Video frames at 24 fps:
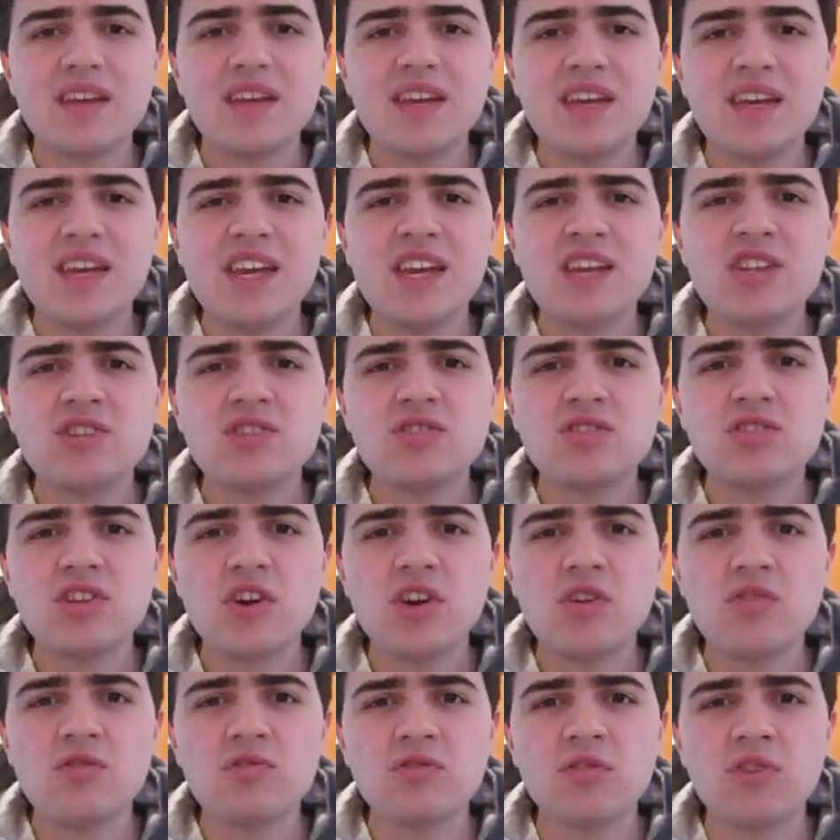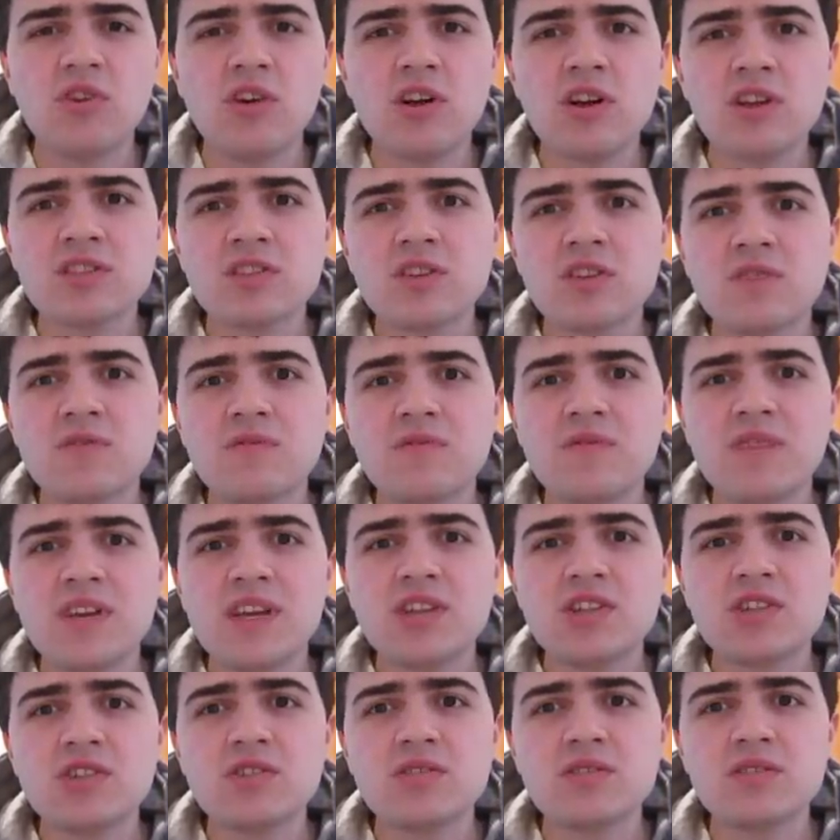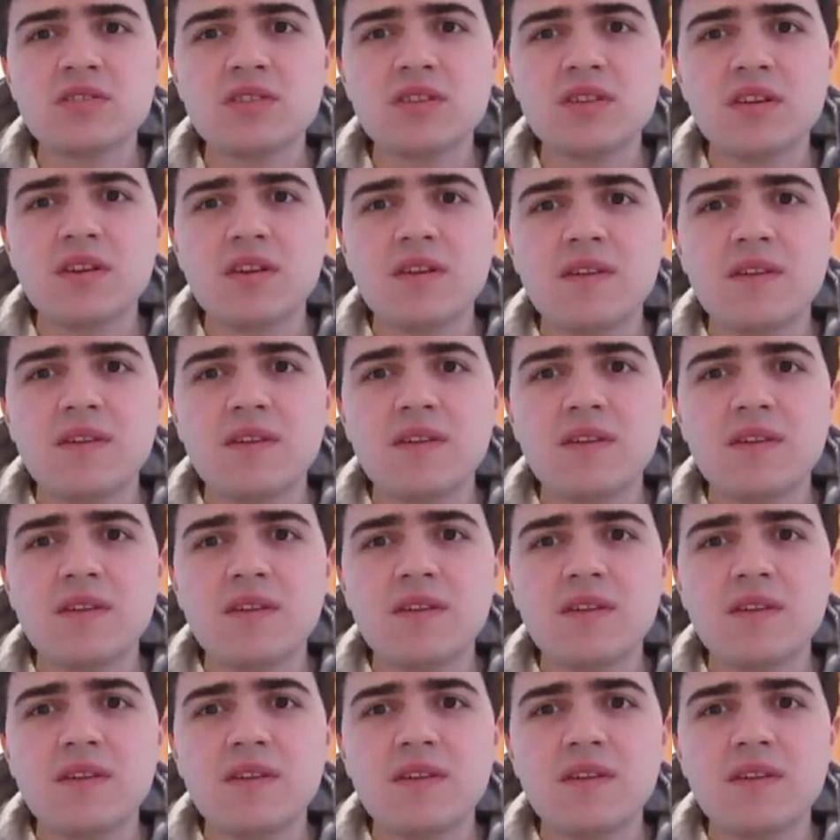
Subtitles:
Each zone also features